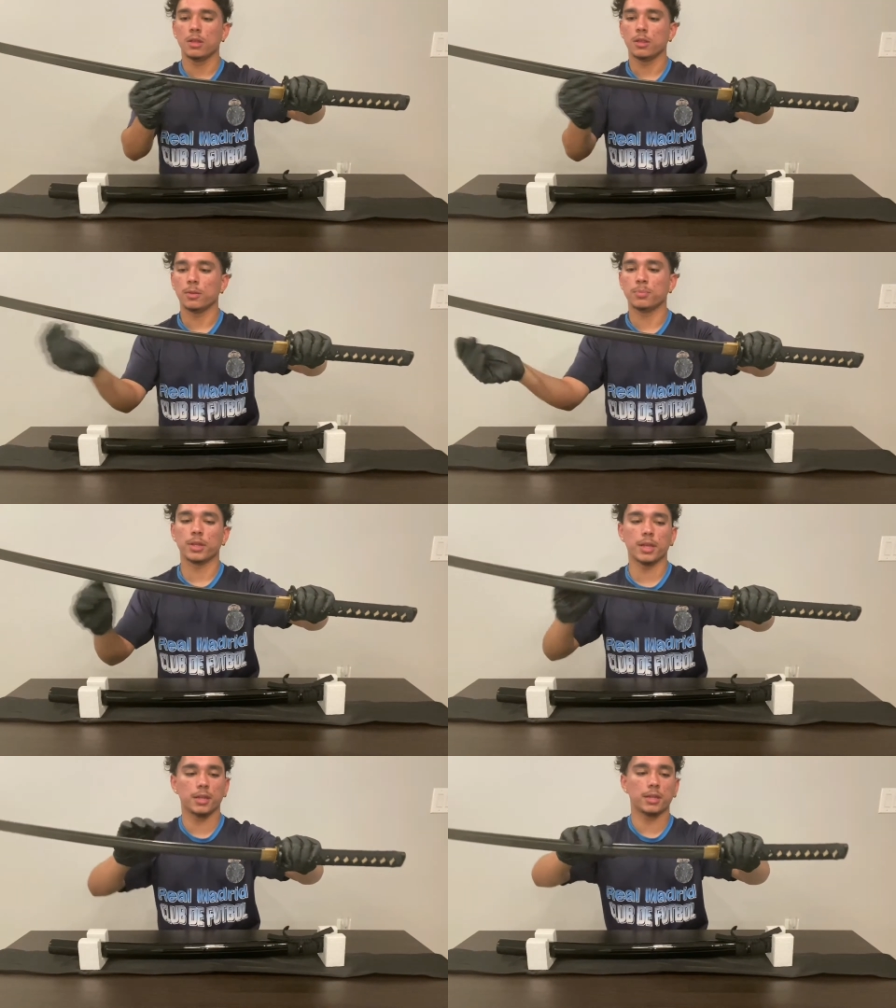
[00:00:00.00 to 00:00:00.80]
The
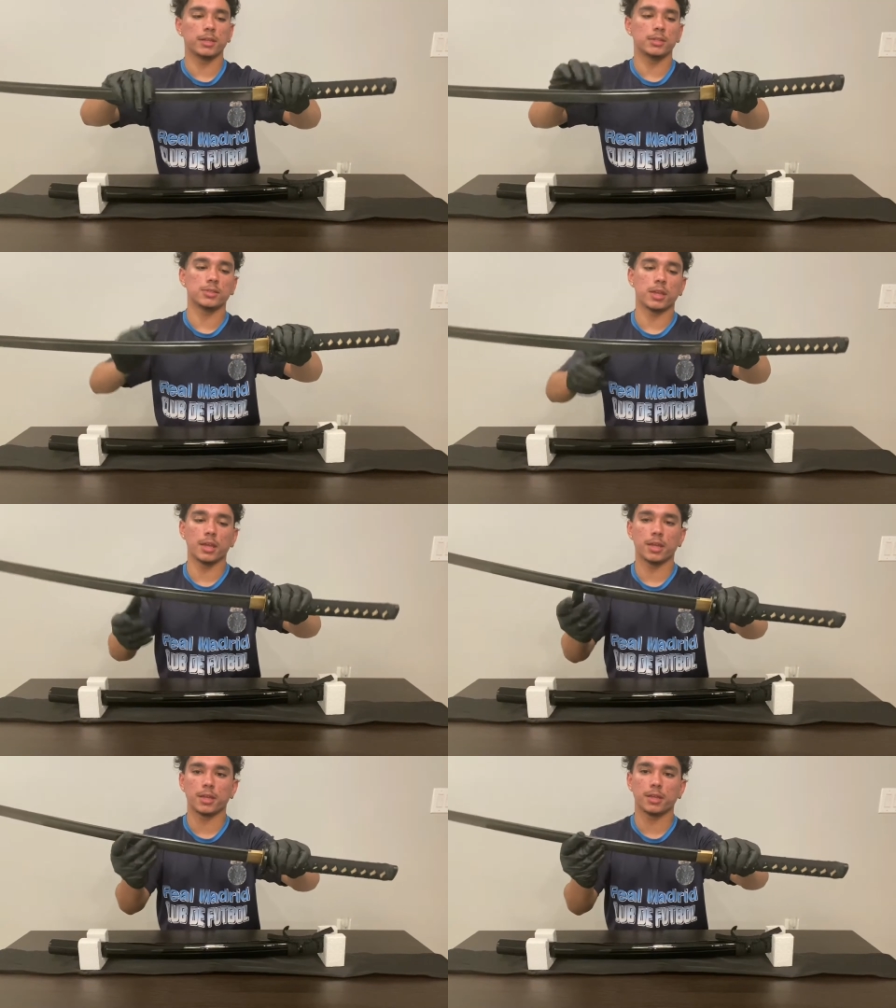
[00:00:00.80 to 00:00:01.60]
blade is
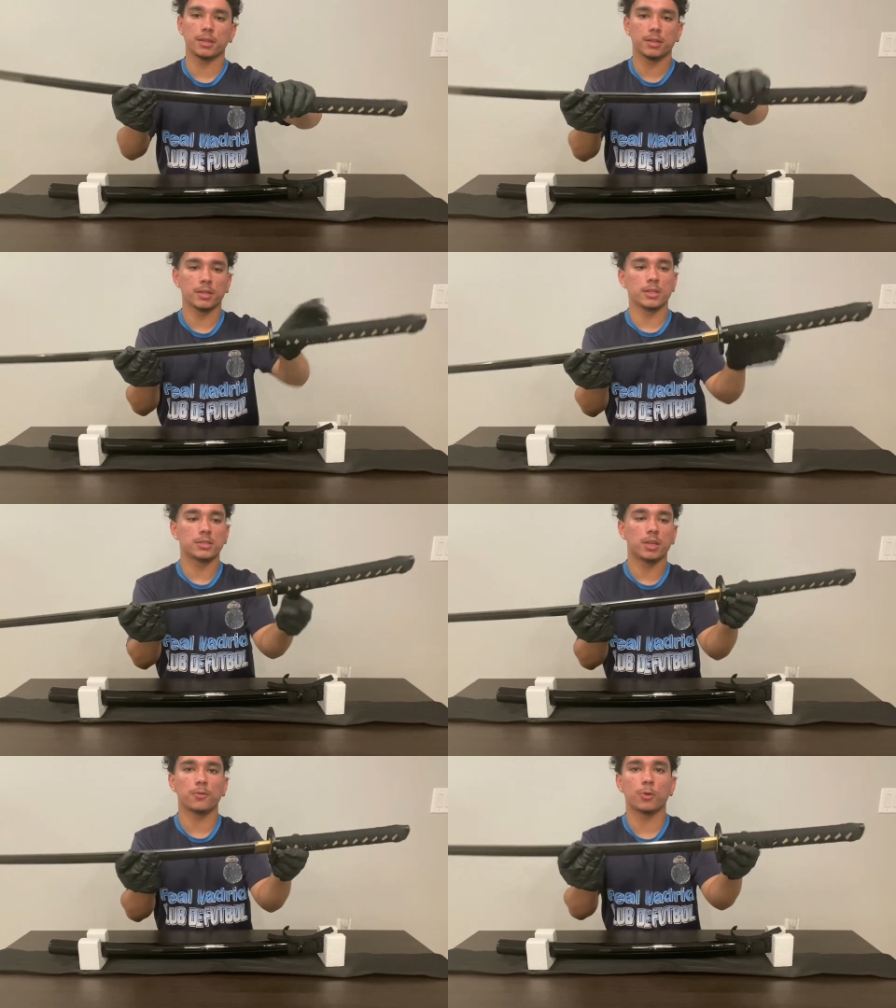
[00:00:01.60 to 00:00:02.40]
a
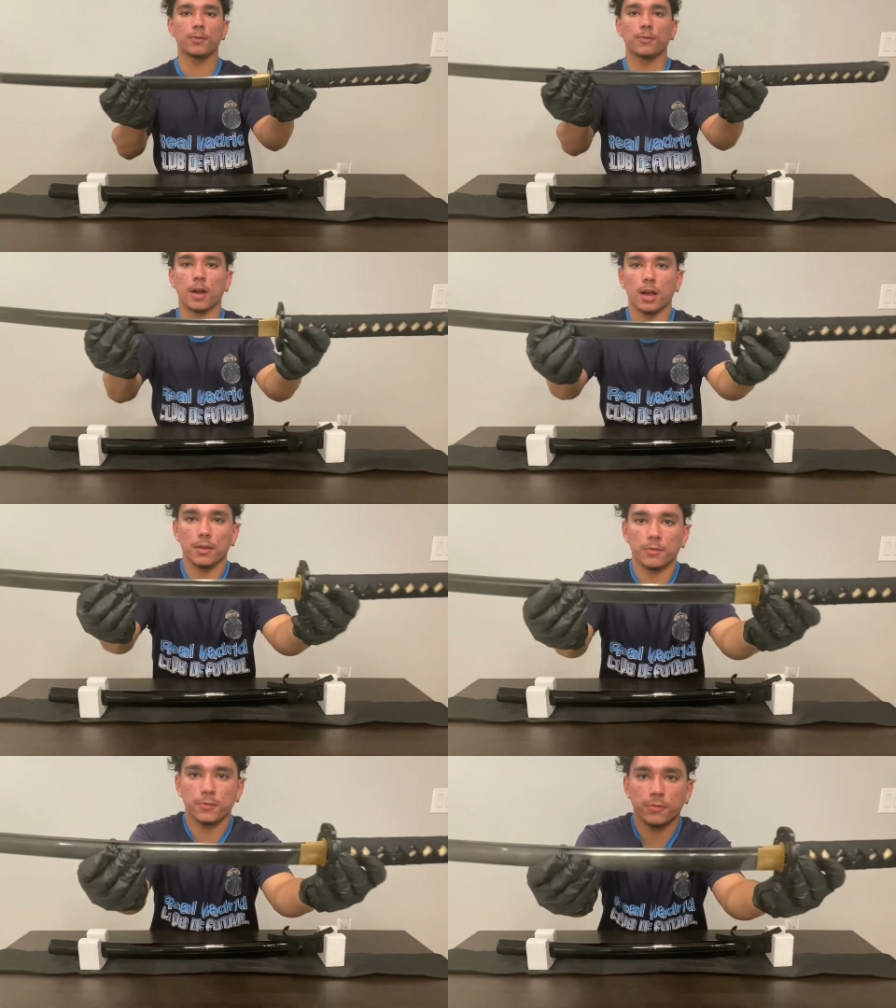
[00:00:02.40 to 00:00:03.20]

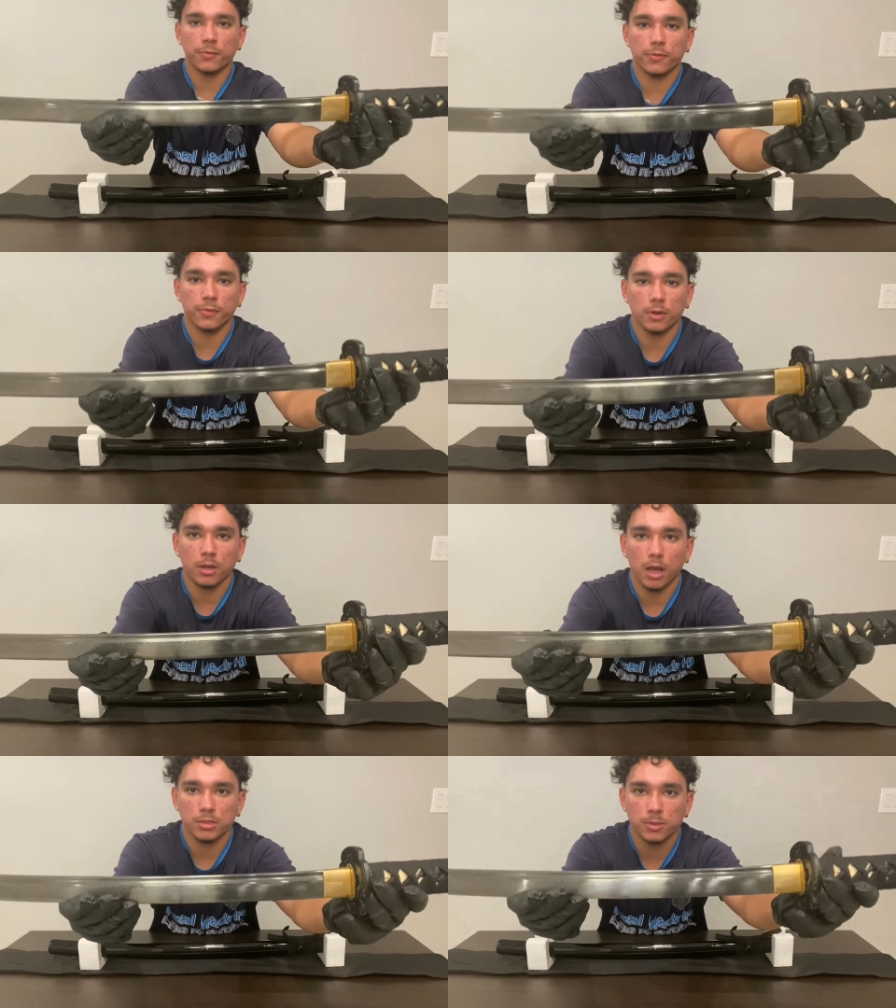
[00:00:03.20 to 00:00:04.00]
1045
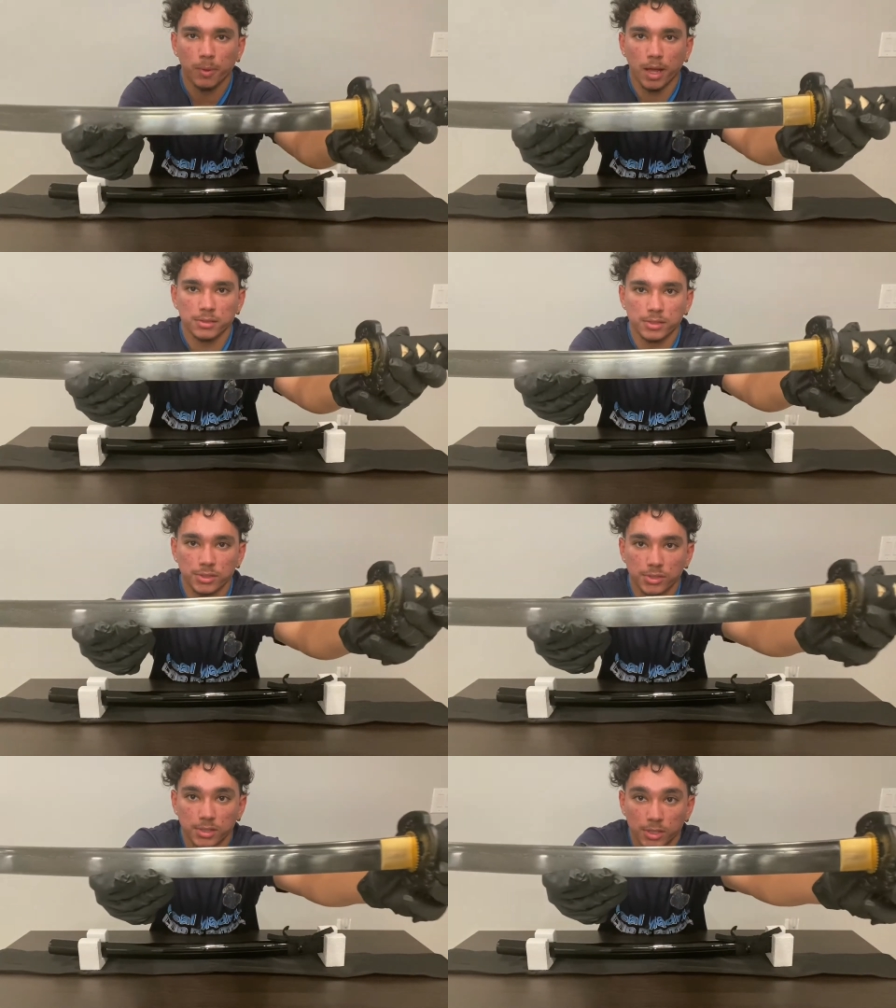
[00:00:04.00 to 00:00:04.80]
Damascus
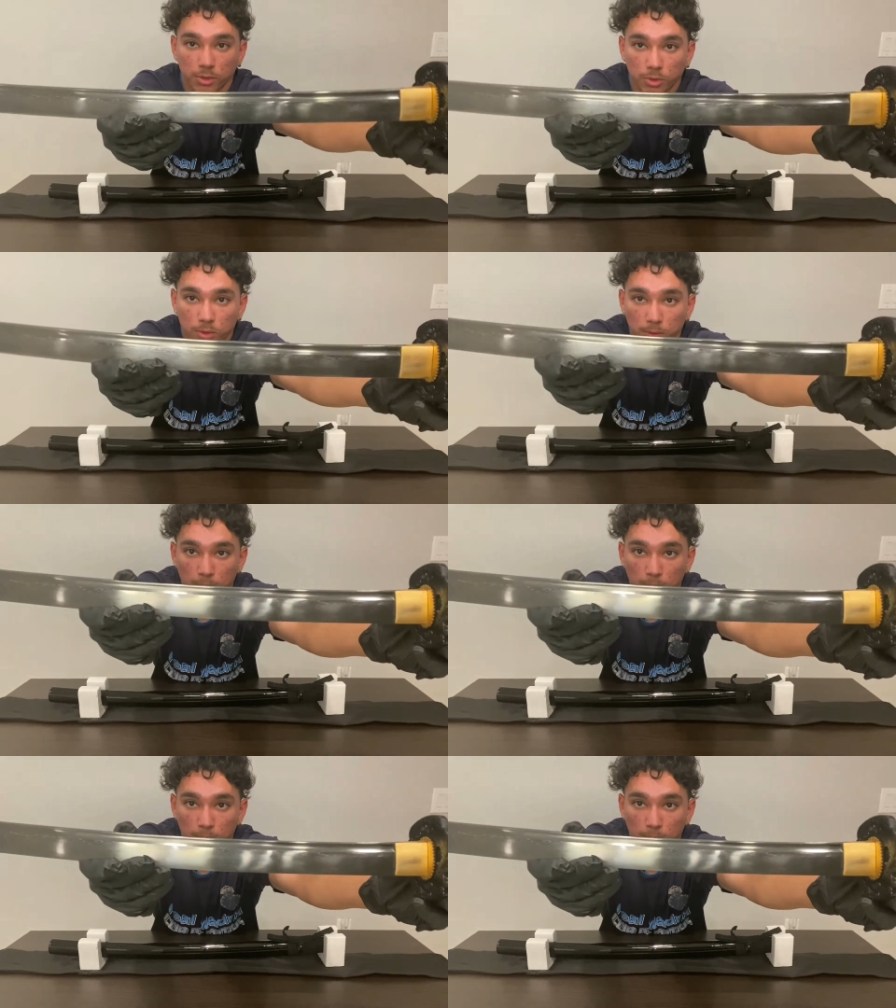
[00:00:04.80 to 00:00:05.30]
steel.